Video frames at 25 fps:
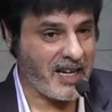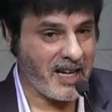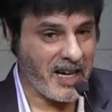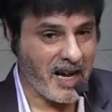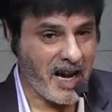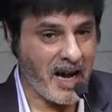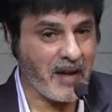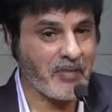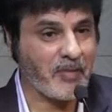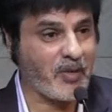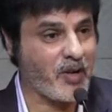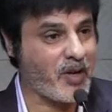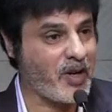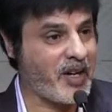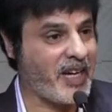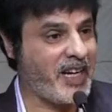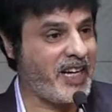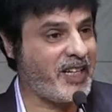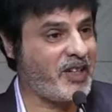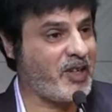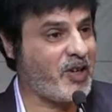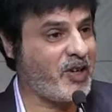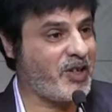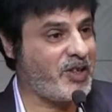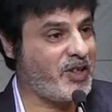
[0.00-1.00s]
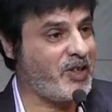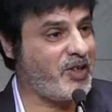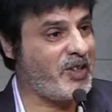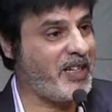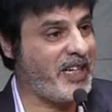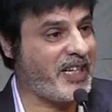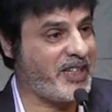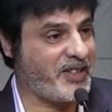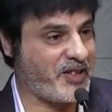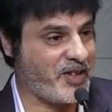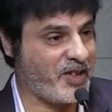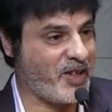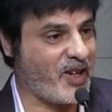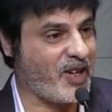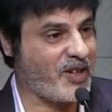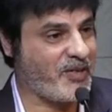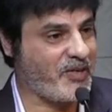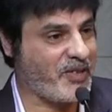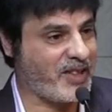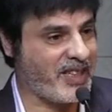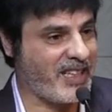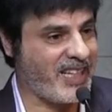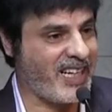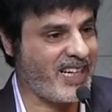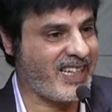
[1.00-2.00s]
I'm going to hit on you later on
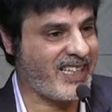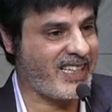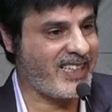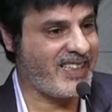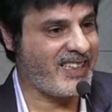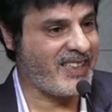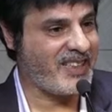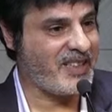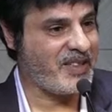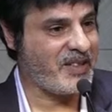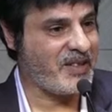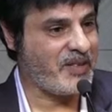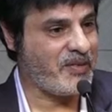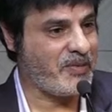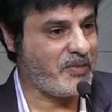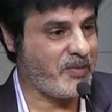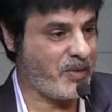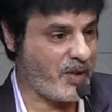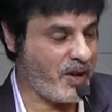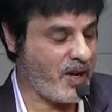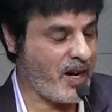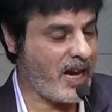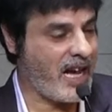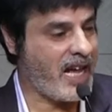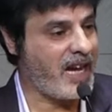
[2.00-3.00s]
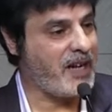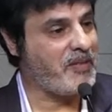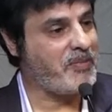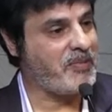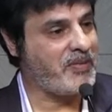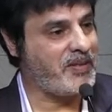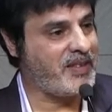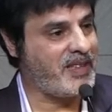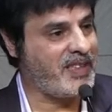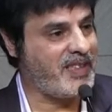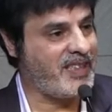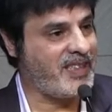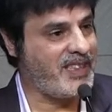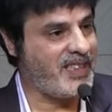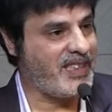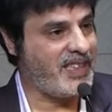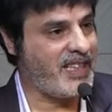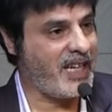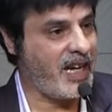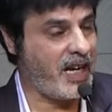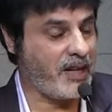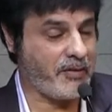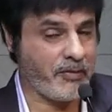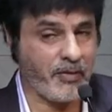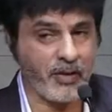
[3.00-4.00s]
for that, for your help
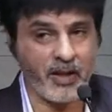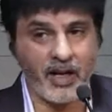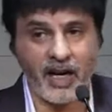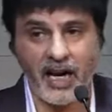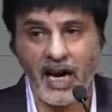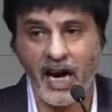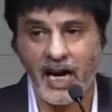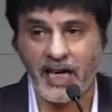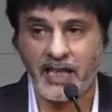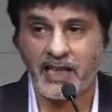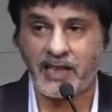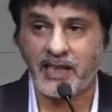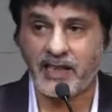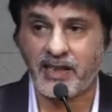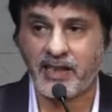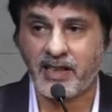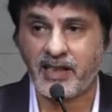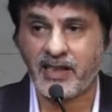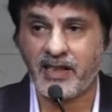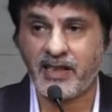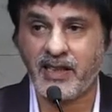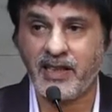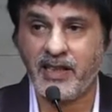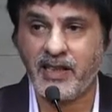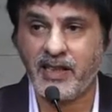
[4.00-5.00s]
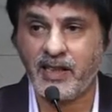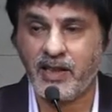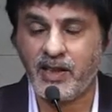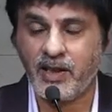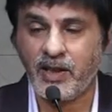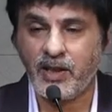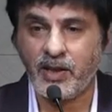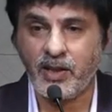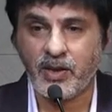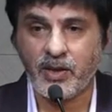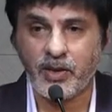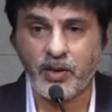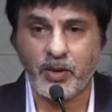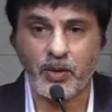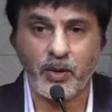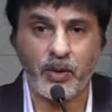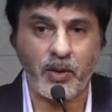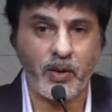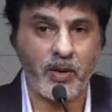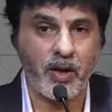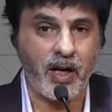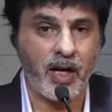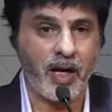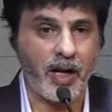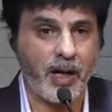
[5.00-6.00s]
and for your guidance.
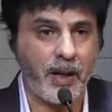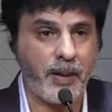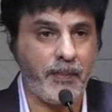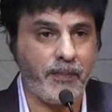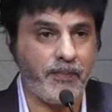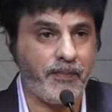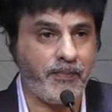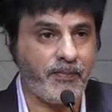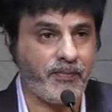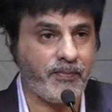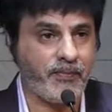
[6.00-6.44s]
So